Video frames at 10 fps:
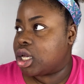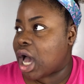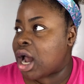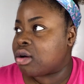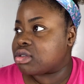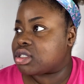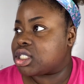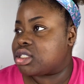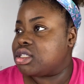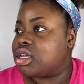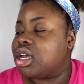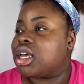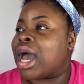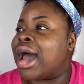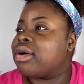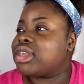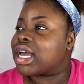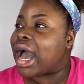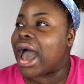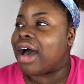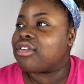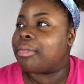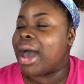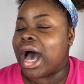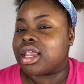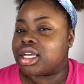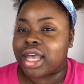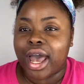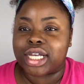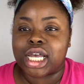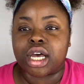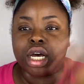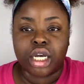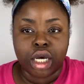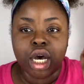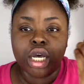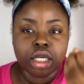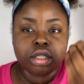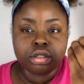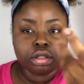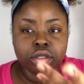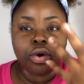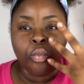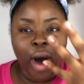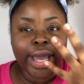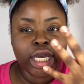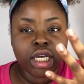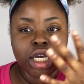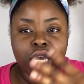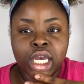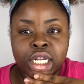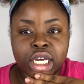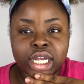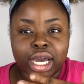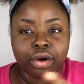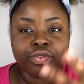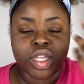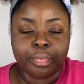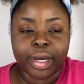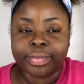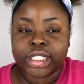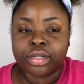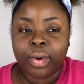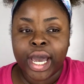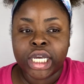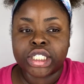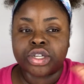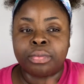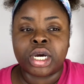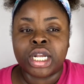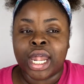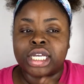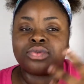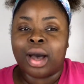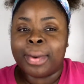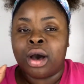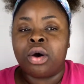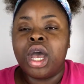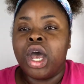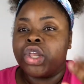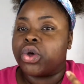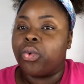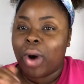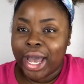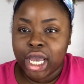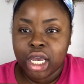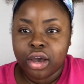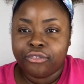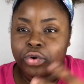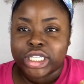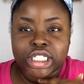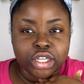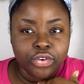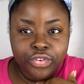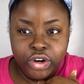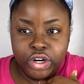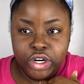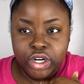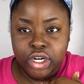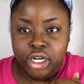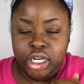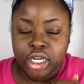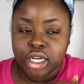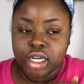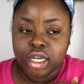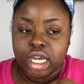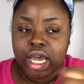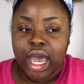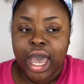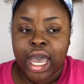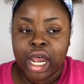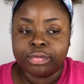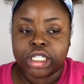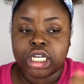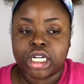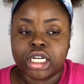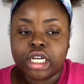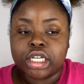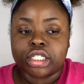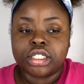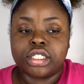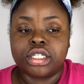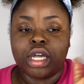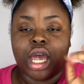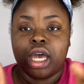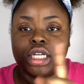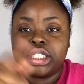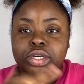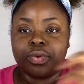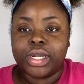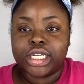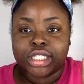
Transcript: I don't think I have a palette that has like a good white in there, like a really pigmented white. So I'm gonna like swap out the white for silver, and I'm just gonna do what it